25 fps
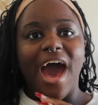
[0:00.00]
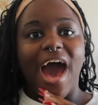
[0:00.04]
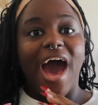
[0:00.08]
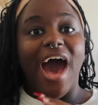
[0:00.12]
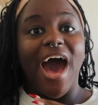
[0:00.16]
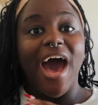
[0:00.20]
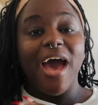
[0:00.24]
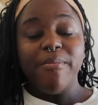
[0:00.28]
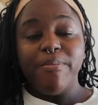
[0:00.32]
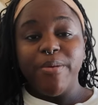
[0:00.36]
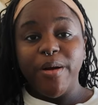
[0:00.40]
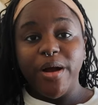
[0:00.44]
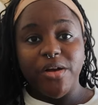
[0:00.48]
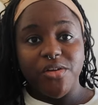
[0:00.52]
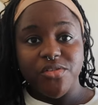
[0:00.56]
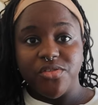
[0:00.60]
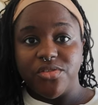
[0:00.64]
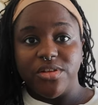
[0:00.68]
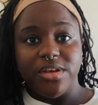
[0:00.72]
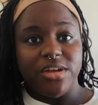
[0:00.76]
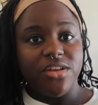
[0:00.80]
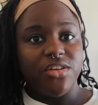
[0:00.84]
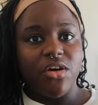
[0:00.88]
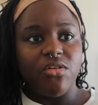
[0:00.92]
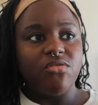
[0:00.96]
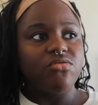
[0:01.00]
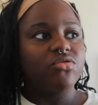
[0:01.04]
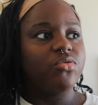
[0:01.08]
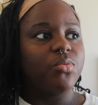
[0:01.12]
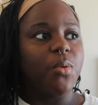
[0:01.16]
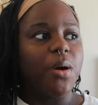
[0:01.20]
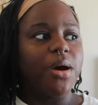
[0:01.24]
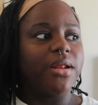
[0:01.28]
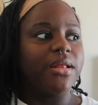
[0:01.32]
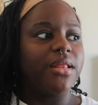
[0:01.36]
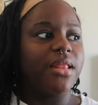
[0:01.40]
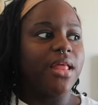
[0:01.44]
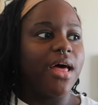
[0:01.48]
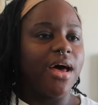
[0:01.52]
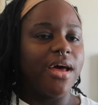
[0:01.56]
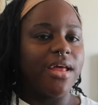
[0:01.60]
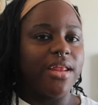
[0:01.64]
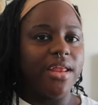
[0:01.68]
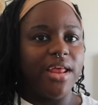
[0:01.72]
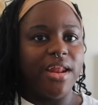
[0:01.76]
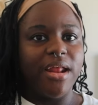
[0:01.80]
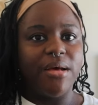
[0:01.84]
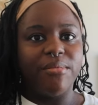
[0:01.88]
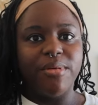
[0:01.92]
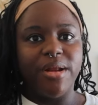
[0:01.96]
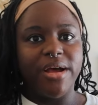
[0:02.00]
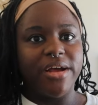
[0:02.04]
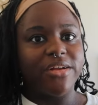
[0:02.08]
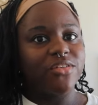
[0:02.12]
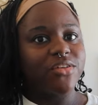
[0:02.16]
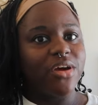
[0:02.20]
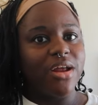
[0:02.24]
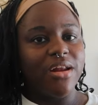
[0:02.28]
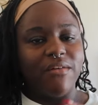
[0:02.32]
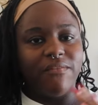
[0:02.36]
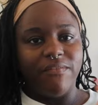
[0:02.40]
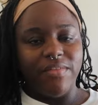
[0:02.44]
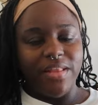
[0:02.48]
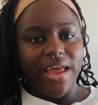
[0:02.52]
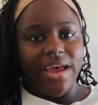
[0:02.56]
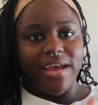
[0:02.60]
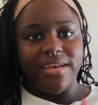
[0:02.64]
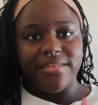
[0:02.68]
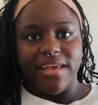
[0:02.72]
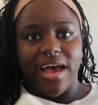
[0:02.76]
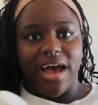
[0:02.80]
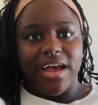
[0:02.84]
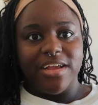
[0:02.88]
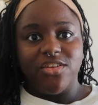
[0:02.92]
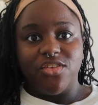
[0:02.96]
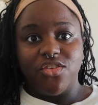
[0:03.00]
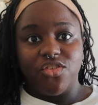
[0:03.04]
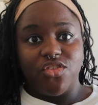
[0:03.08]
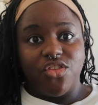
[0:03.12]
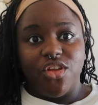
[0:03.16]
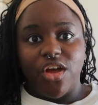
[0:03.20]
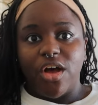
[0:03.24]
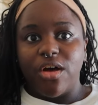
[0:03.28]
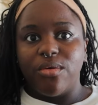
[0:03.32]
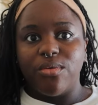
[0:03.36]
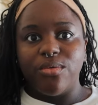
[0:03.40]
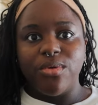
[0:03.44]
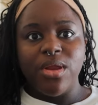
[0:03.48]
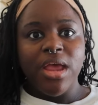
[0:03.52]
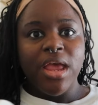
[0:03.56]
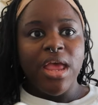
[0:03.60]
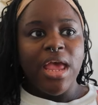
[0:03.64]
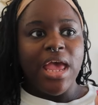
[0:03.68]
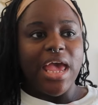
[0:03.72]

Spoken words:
I personally don't sweat a lot, and I'm not trying to flex, I just don't.